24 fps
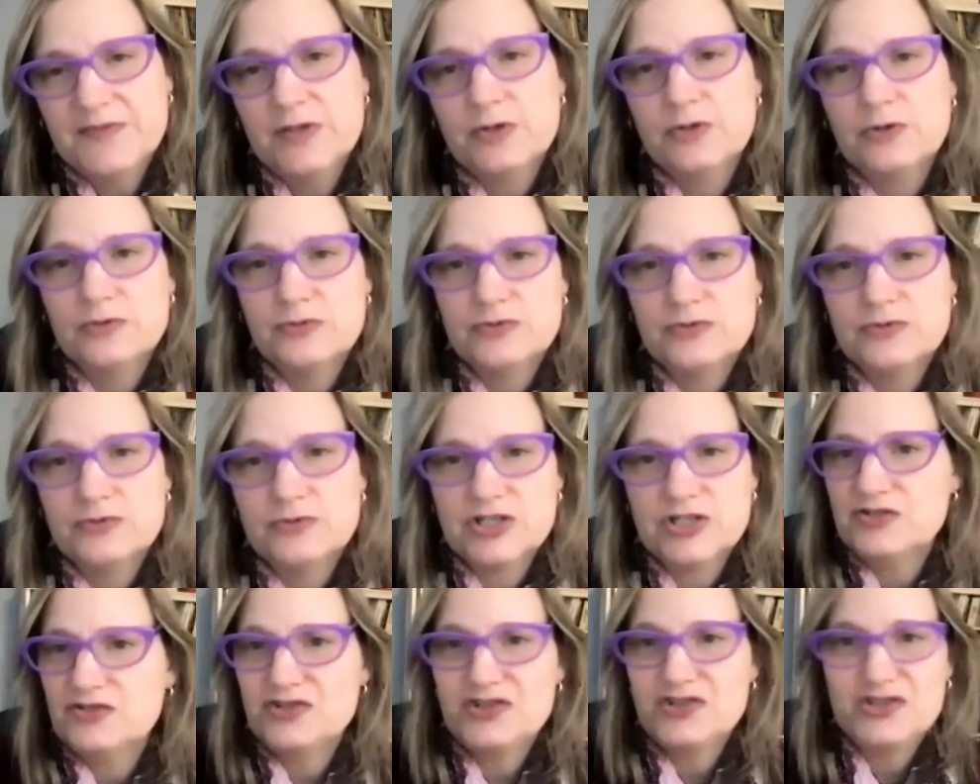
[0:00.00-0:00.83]
who
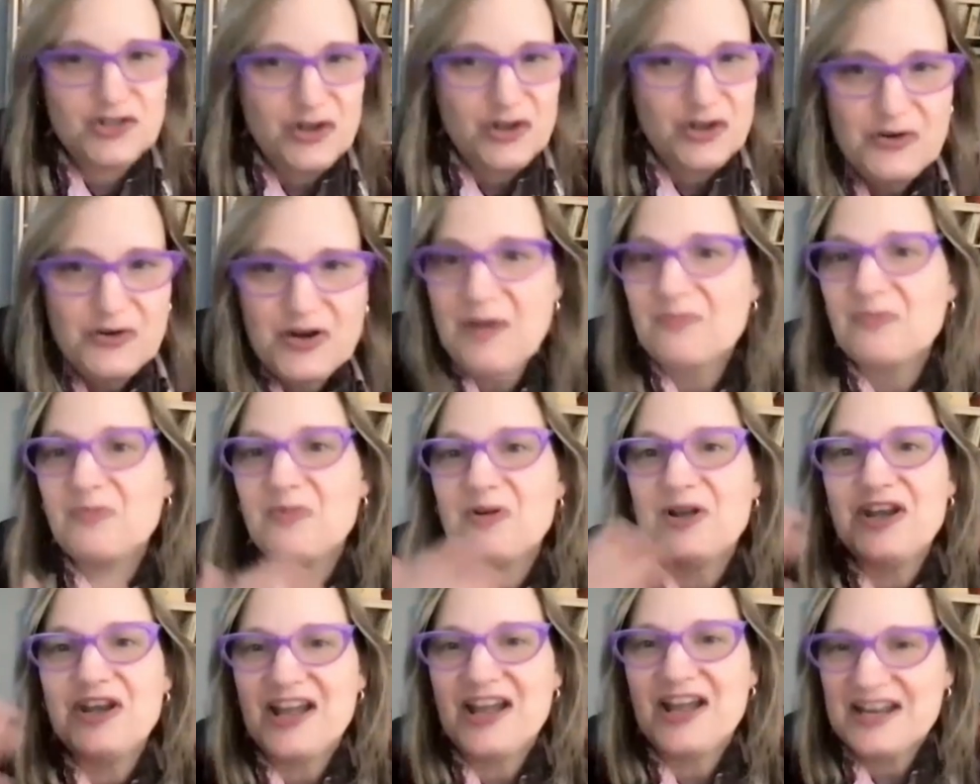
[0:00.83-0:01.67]
just showed up
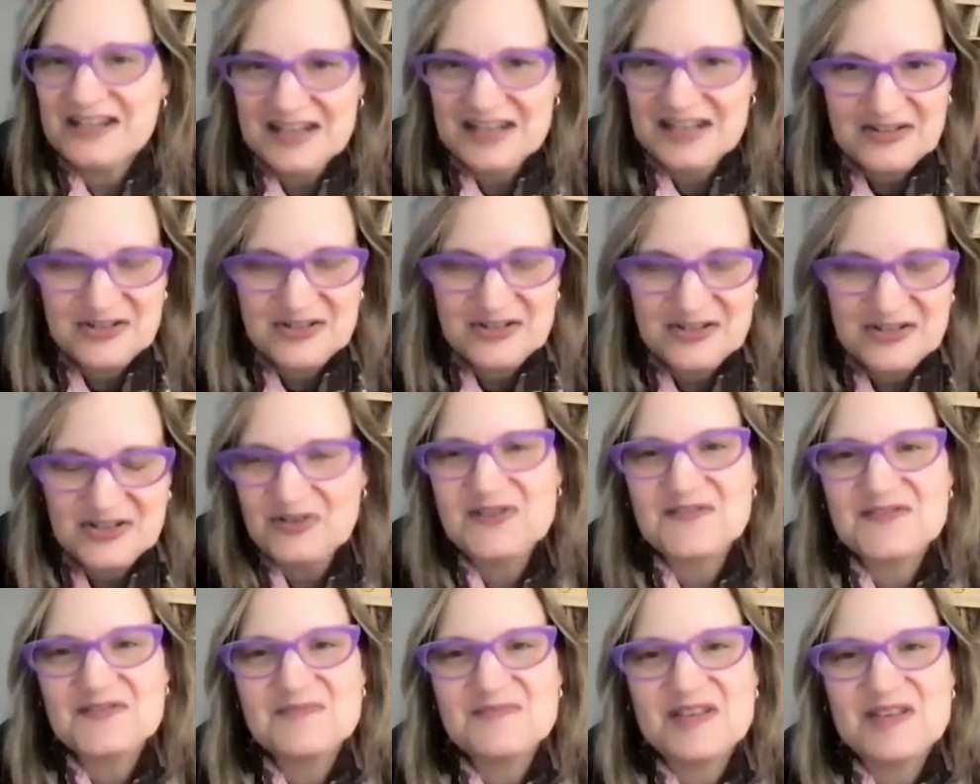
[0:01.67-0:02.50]
one night in
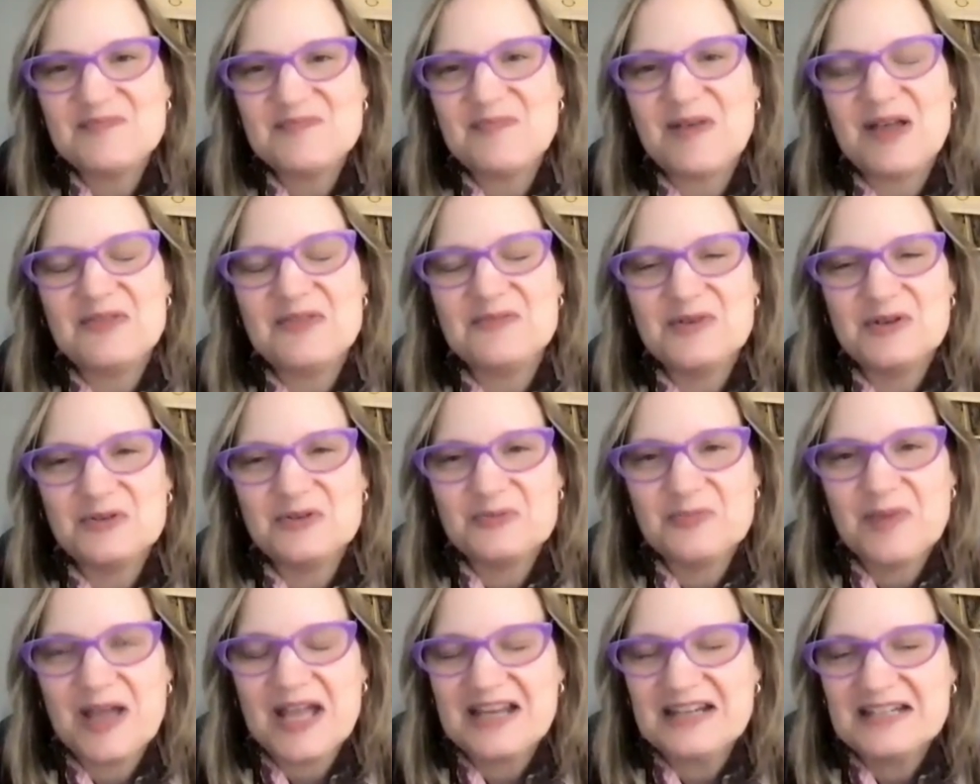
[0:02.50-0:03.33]
Joseph Smith's
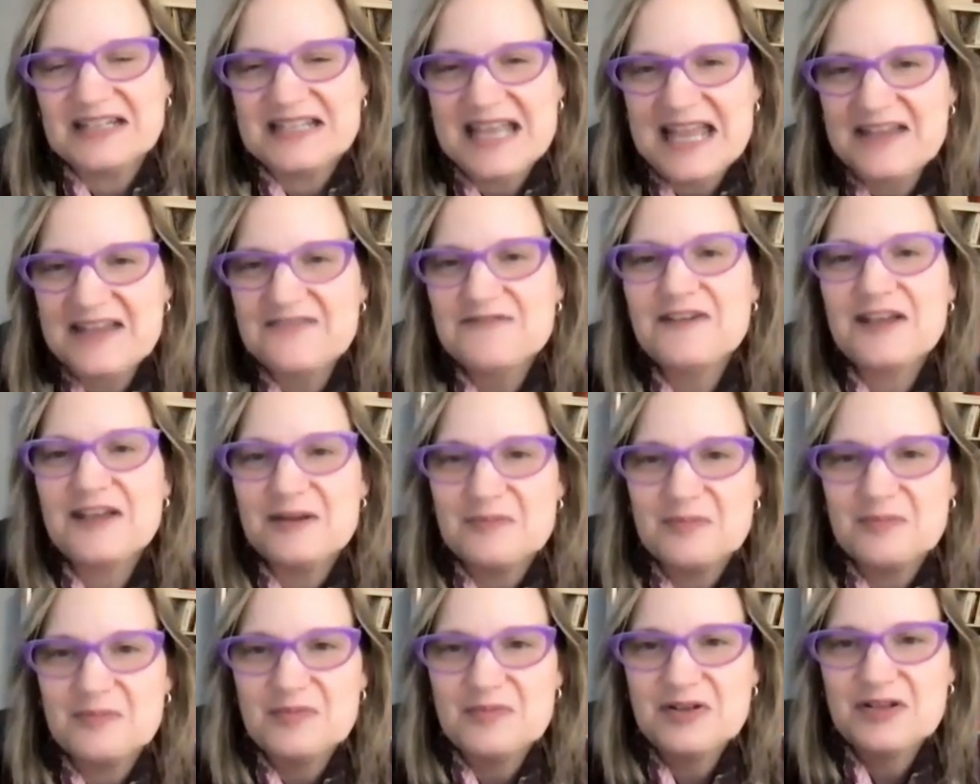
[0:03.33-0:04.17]
bedroom and gave
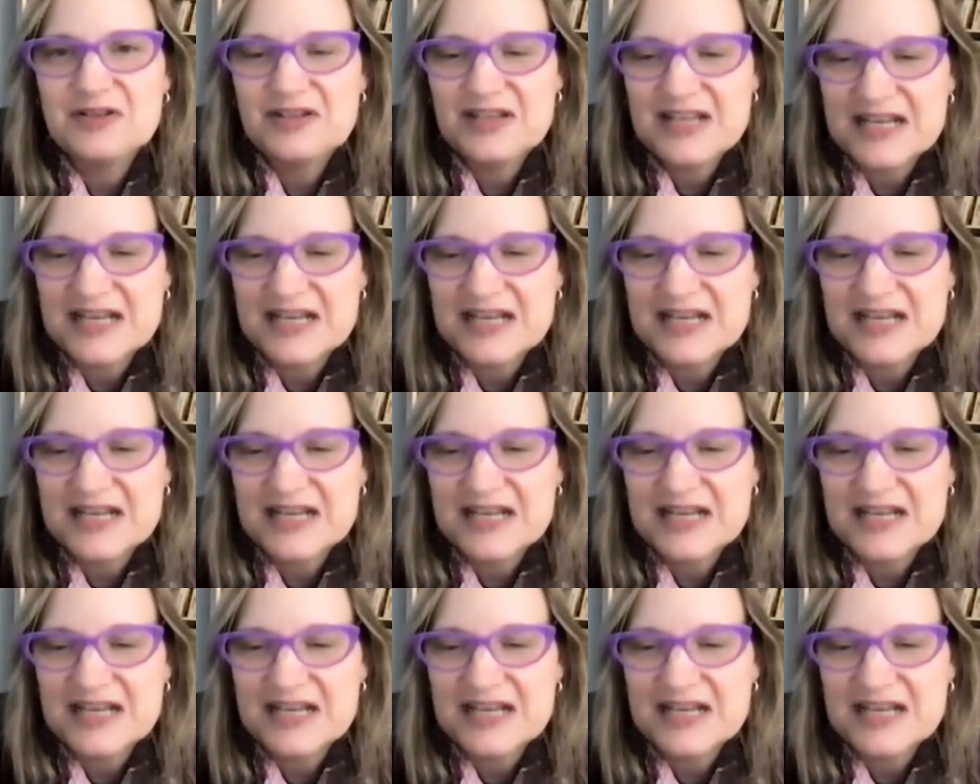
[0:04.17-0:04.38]
him